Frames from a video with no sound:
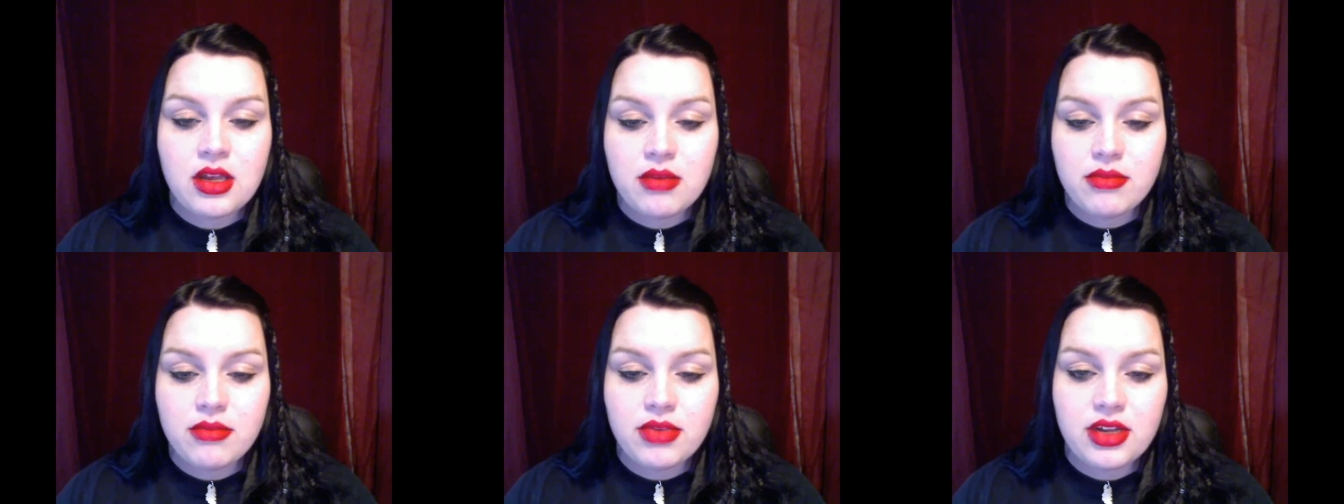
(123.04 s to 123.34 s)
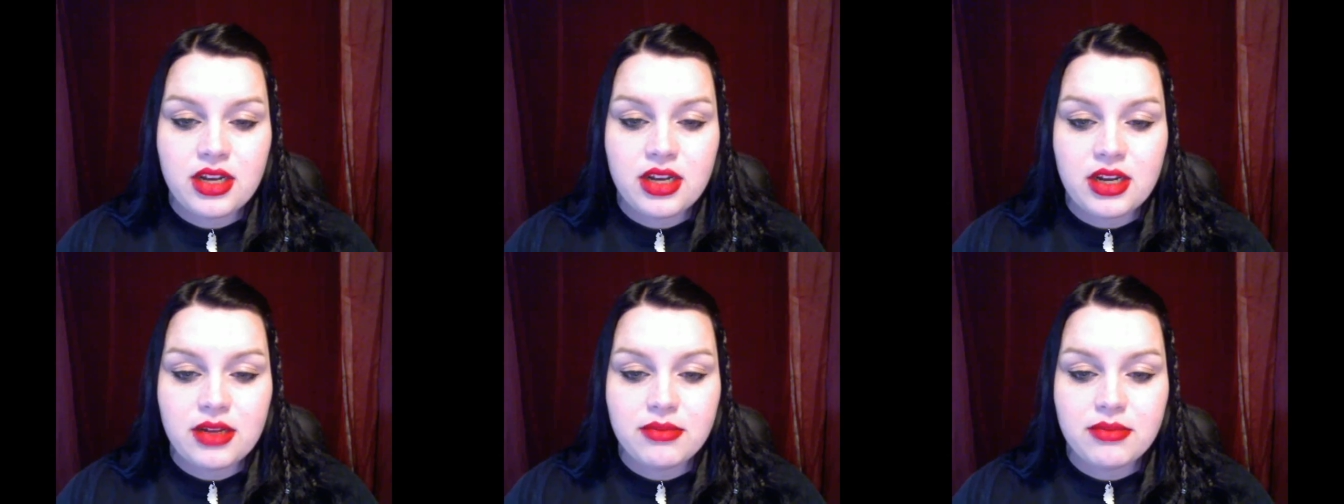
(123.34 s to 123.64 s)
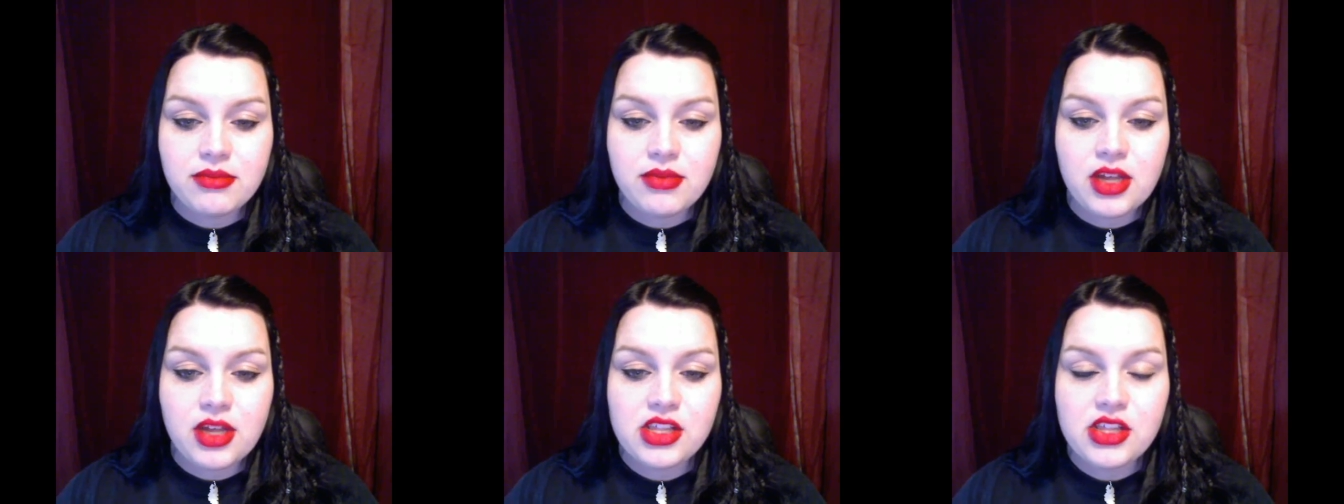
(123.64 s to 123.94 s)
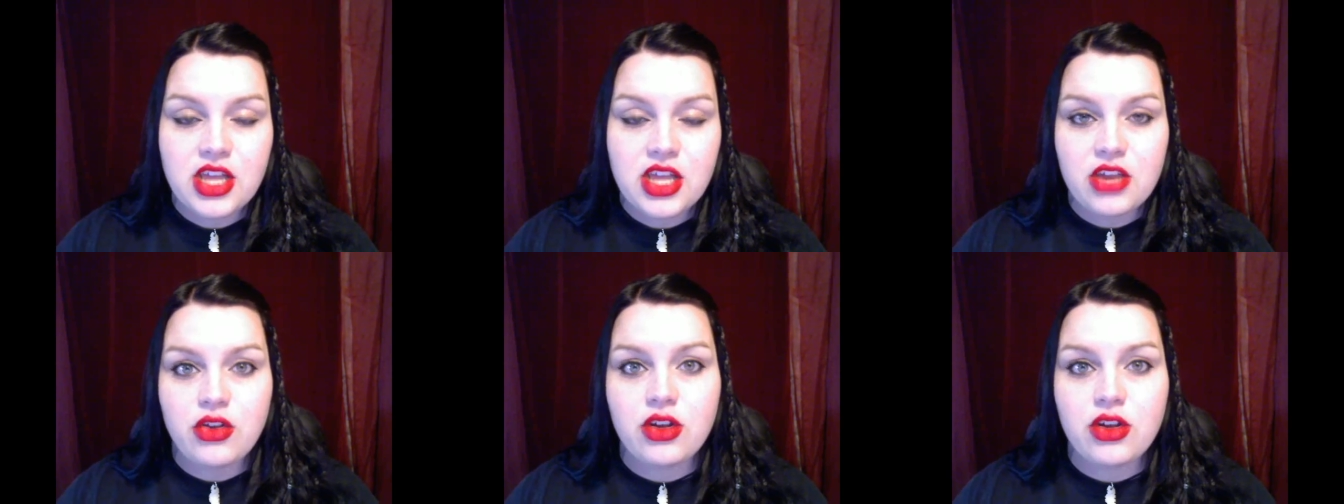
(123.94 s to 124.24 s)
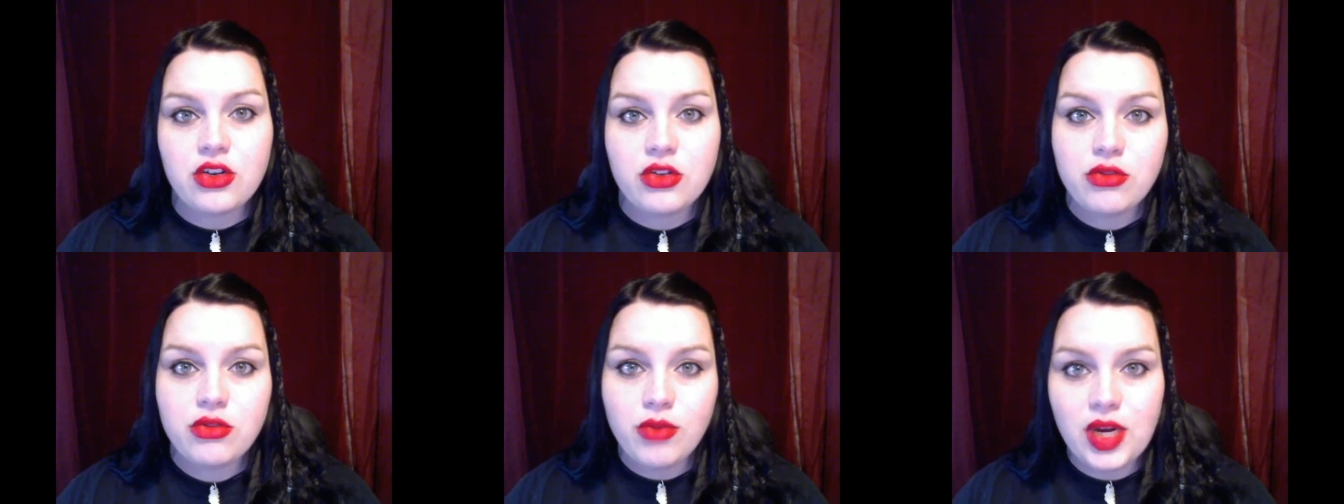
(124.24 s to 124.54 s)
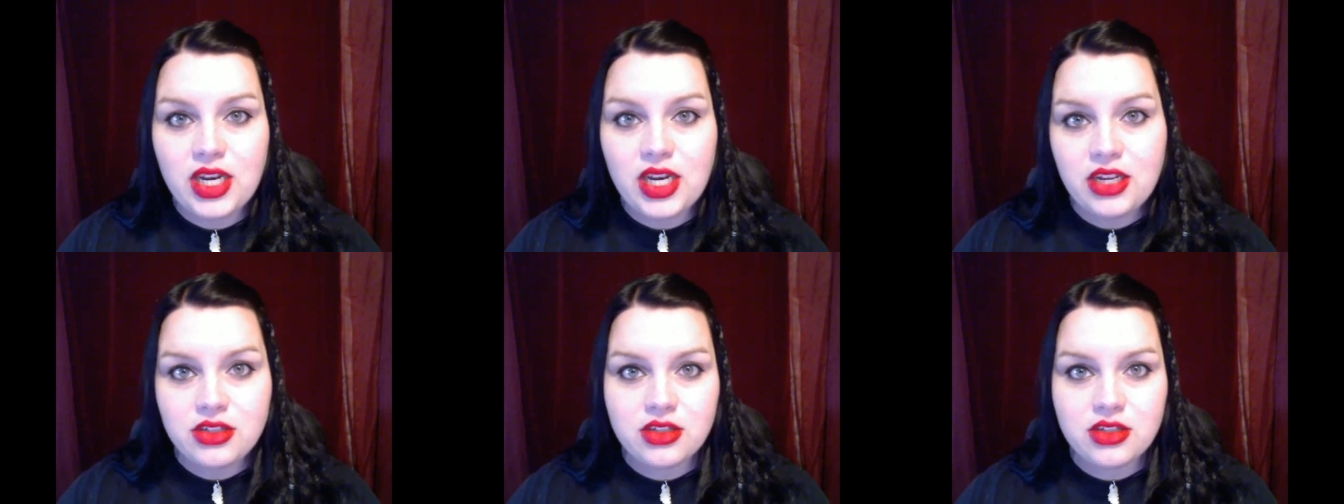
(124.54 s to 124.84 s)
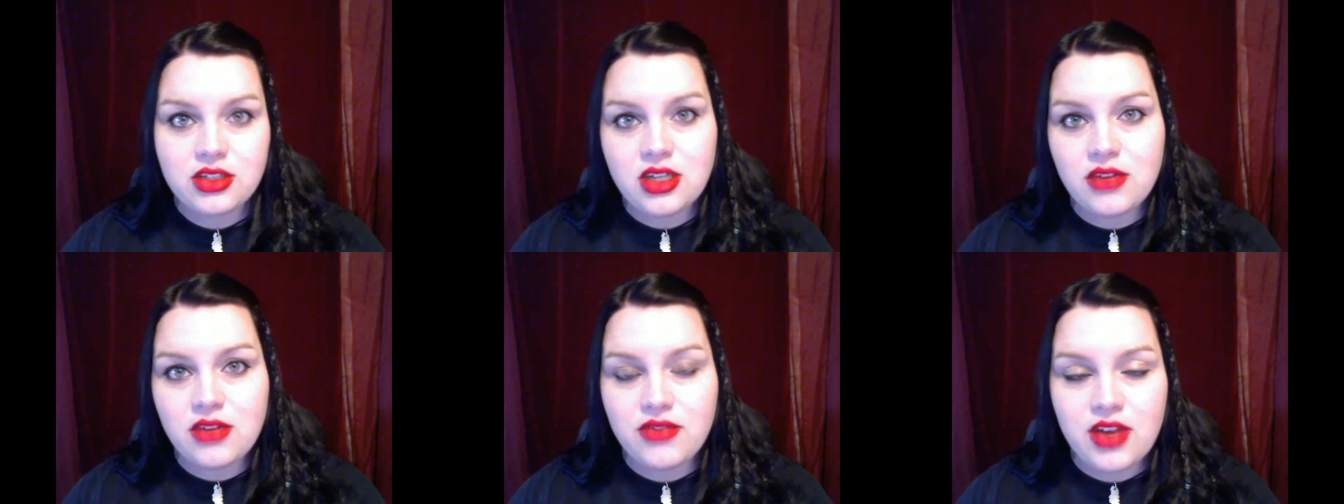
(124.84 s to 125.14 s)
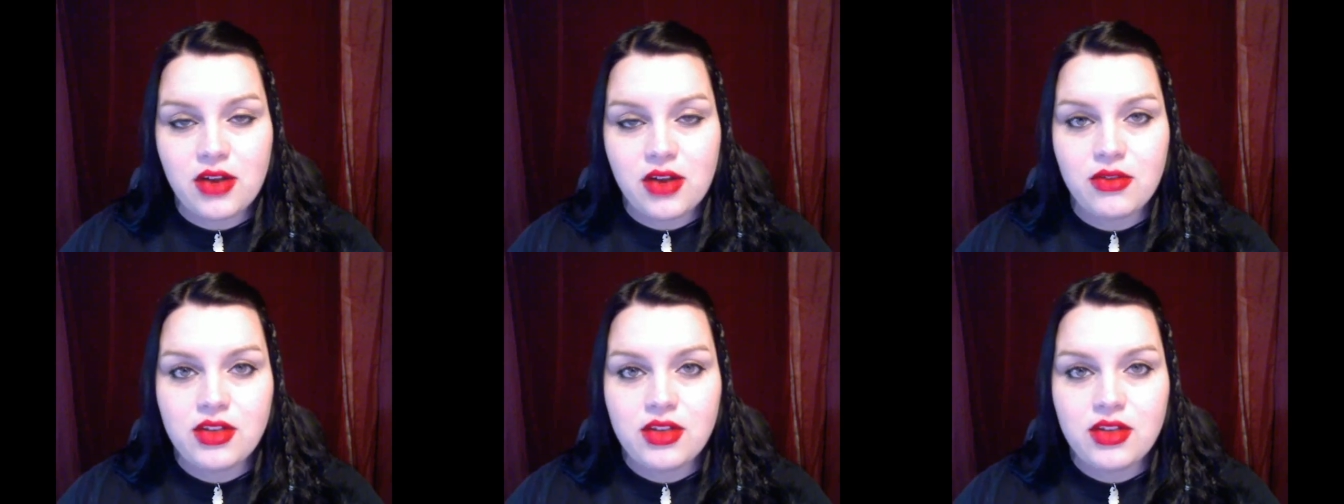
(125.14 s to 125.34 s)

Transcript: but other than that, you can do weddings and stuff now.